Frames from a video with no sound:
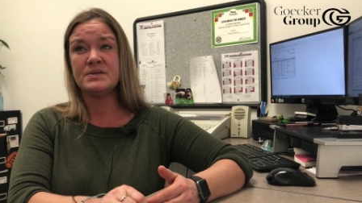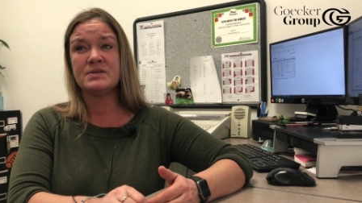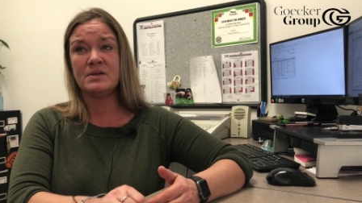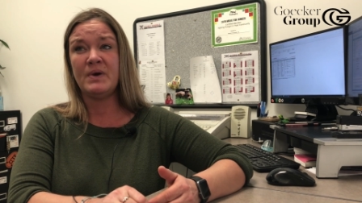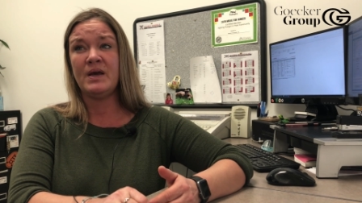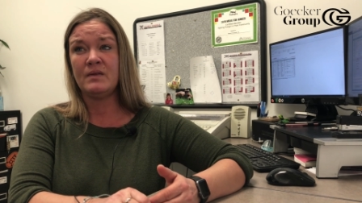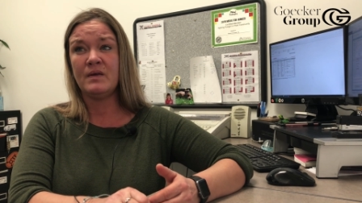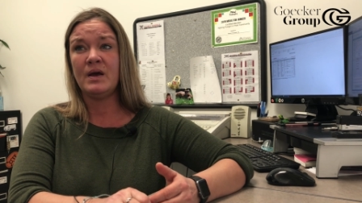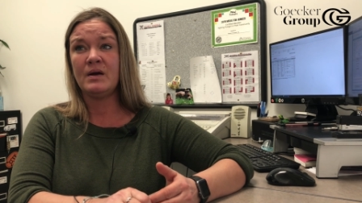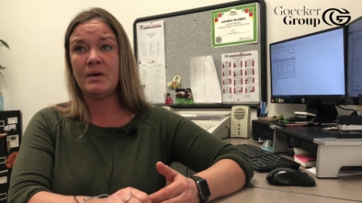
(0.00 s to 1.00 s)
is the main
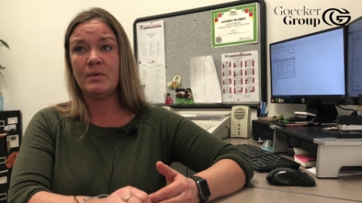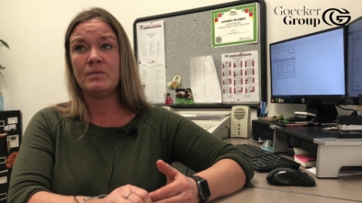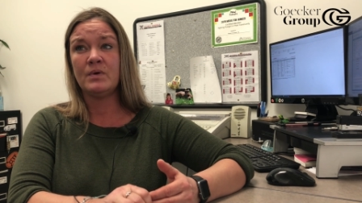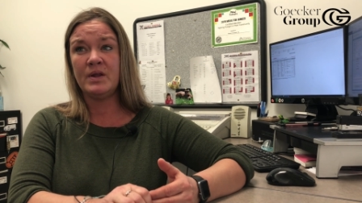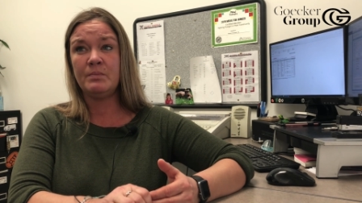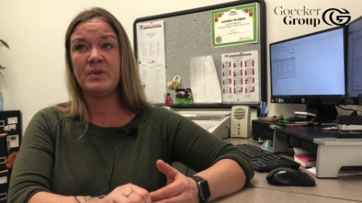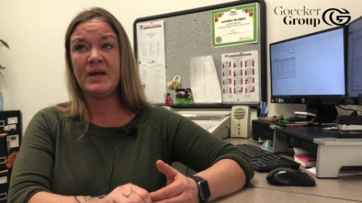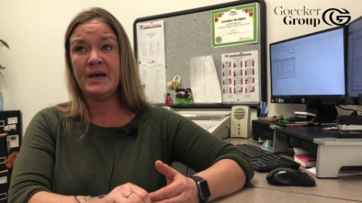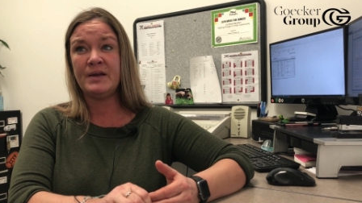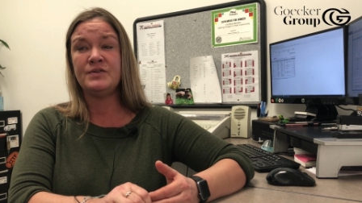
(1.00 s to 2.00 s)
thing. I would really
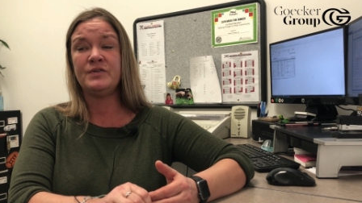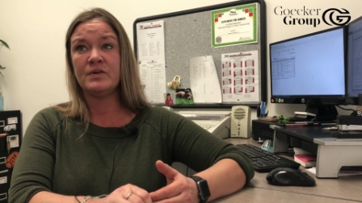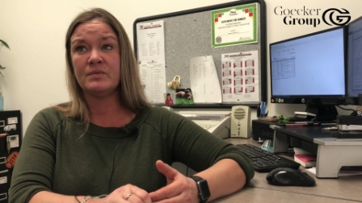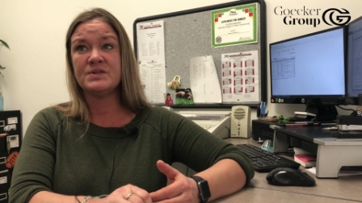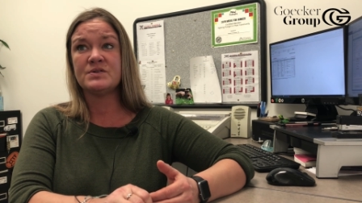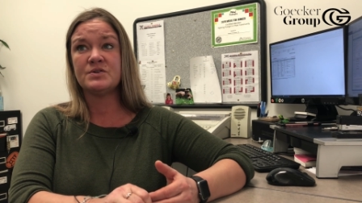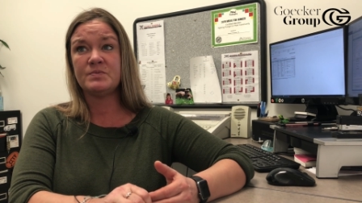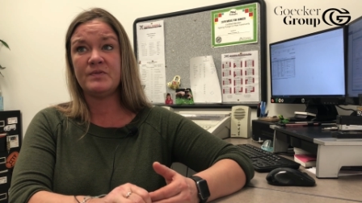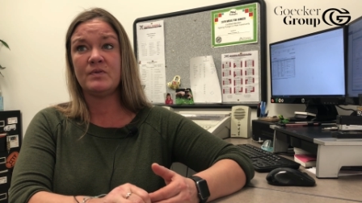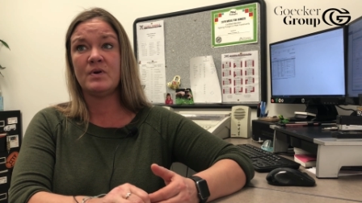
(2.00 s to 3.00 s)
plan and do your research
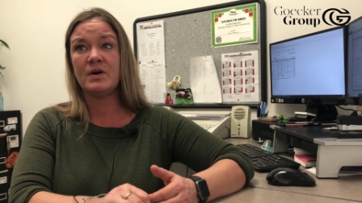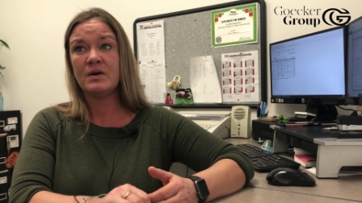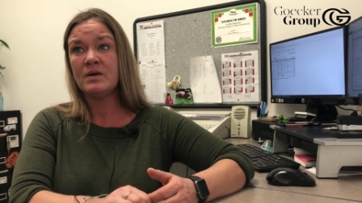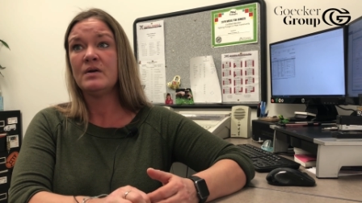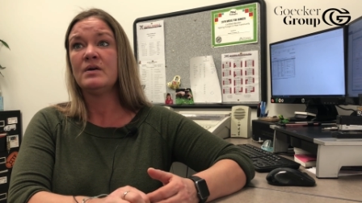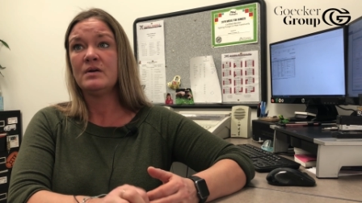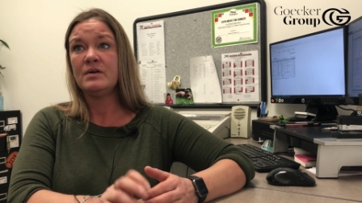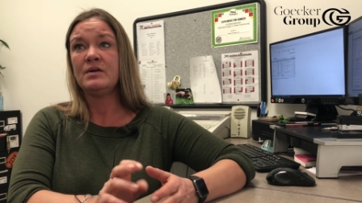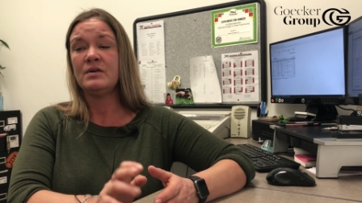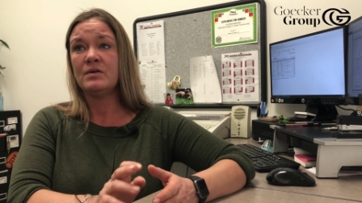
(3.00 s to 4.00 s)
before,
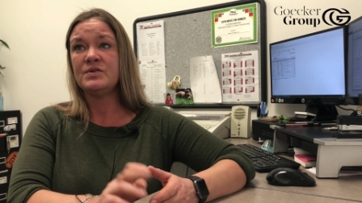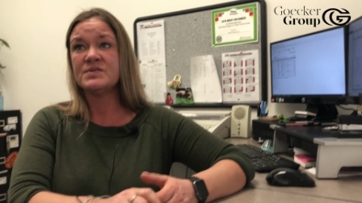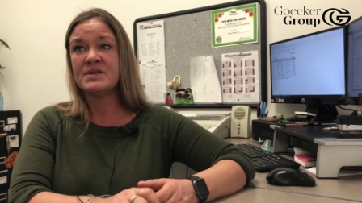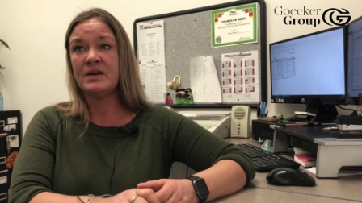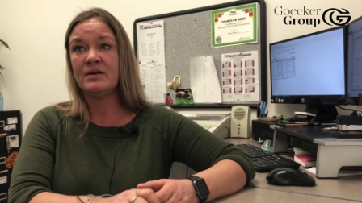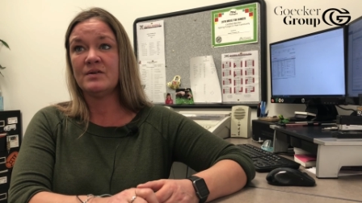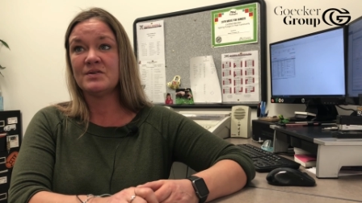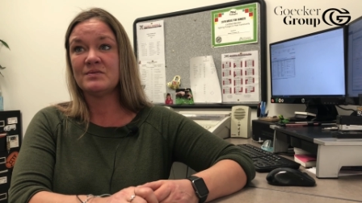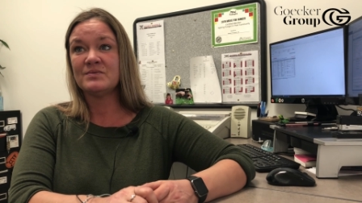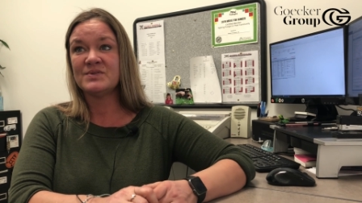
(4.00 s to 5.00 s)
you set your
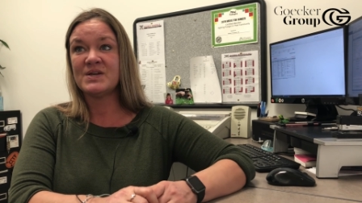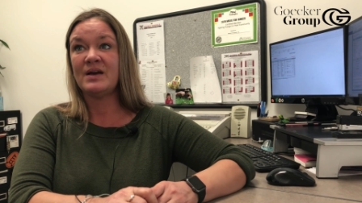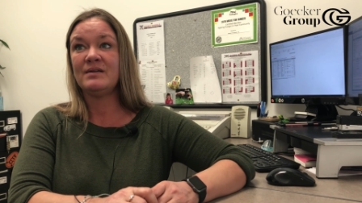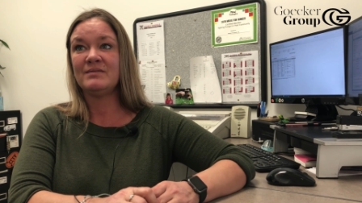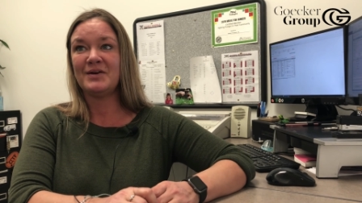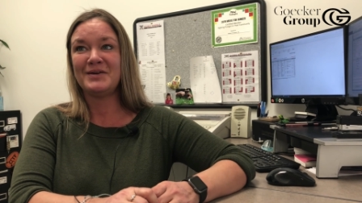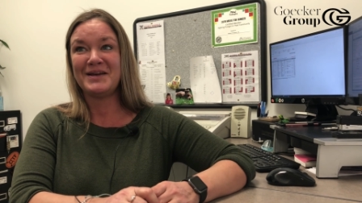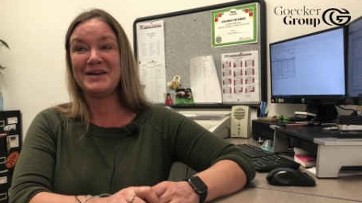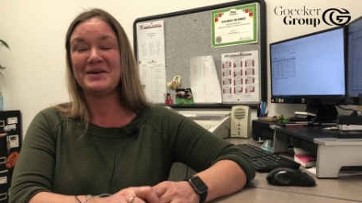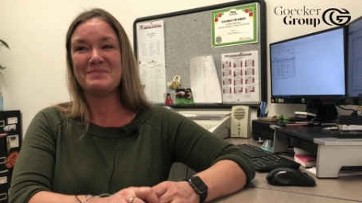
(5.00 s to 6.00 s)
sight on
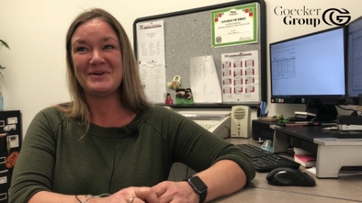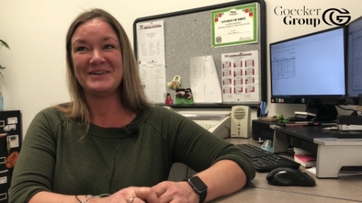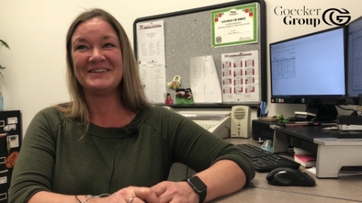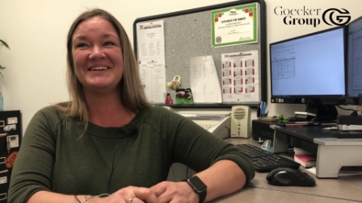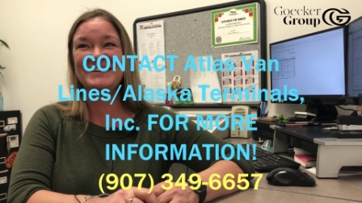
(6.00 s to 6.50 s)
getting up here.